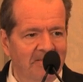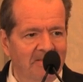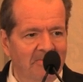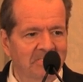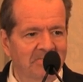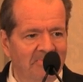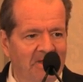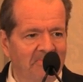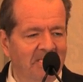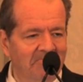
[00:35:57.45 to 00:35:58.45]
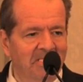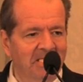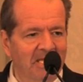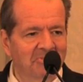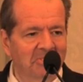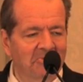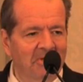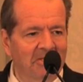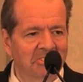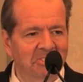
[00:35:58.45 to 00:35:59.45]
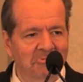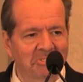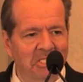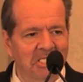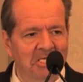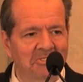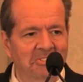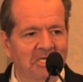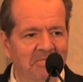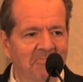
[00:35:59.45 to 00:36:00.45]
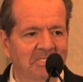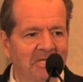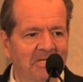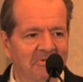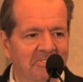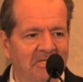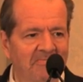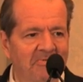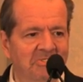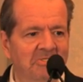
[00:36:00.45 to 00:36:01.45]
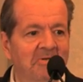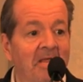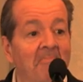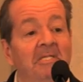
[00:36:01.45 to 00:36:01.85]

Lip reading: was involved, now the pediatric neurologist that was on the other side that made diagnosis of conversion, now